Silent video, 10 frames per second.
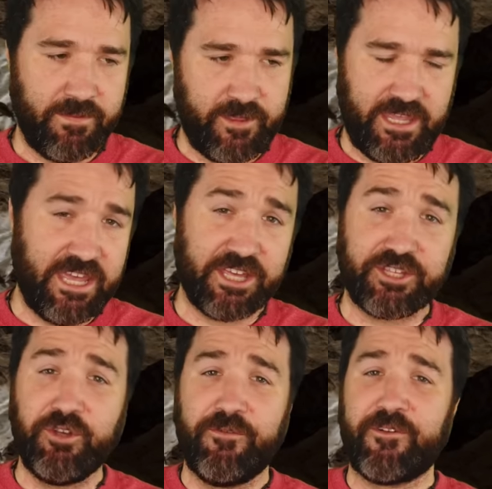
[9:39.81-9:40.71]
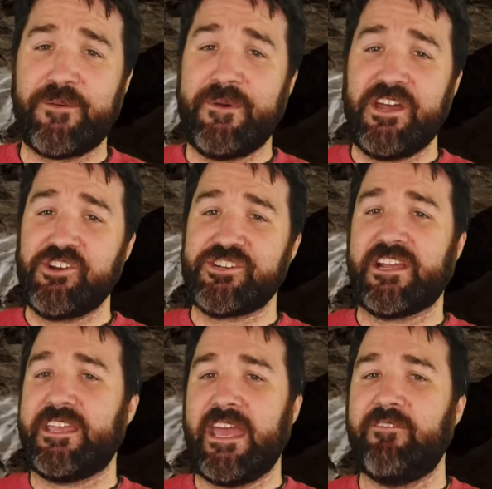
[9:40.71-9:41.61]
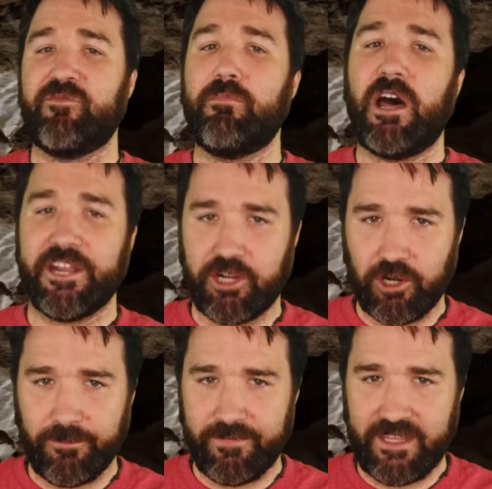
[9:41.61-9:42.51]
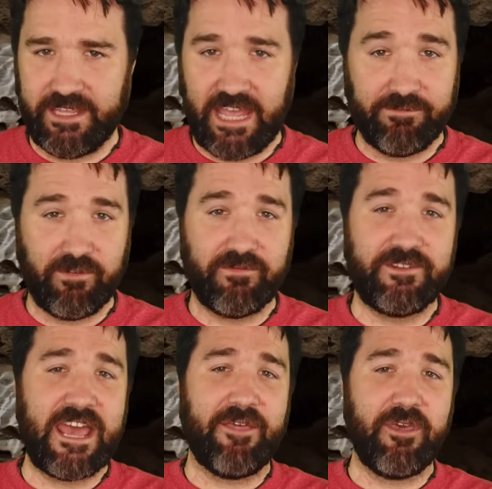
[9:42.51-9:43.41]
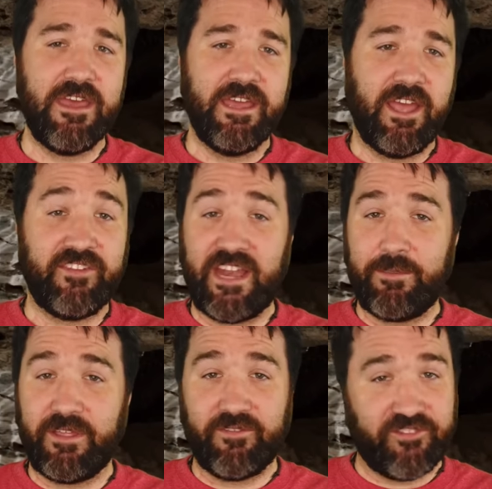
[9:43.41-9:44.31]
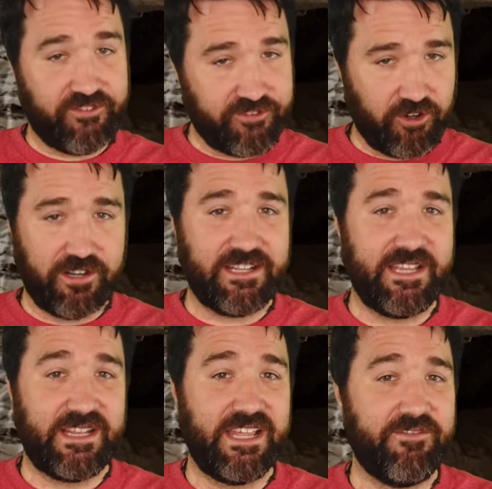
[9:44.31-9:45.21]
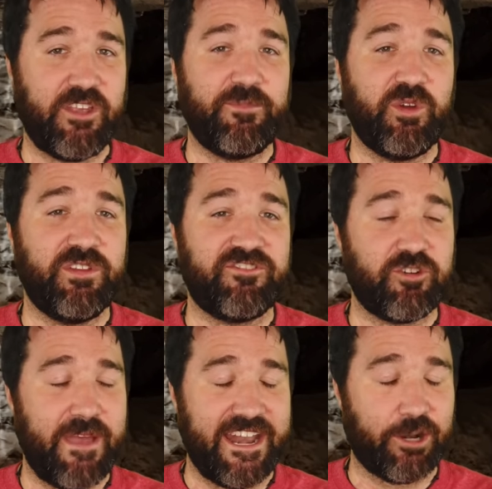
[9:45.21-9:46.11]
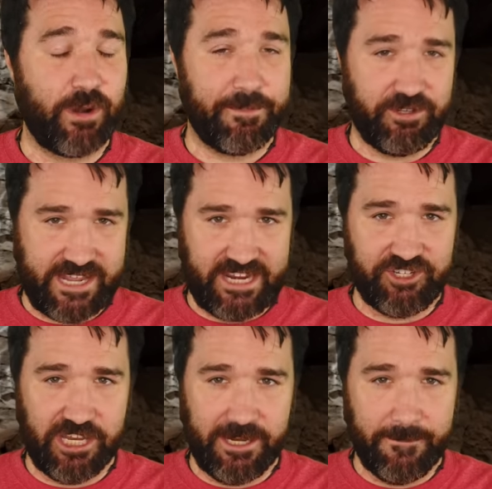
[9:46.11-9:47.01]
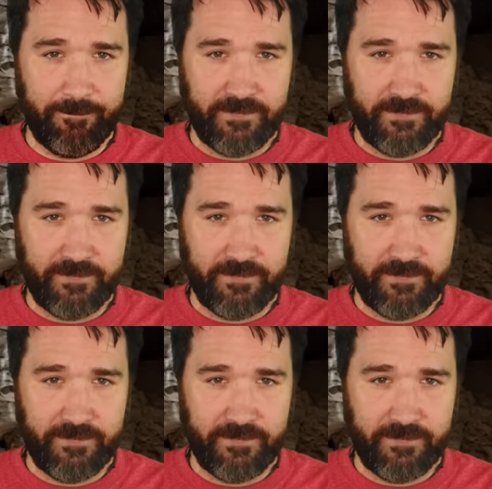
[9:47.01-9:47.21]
The Gouffre Caves moniker, the Cave of Death, is a name that certainly lives up to its dramatic reputation.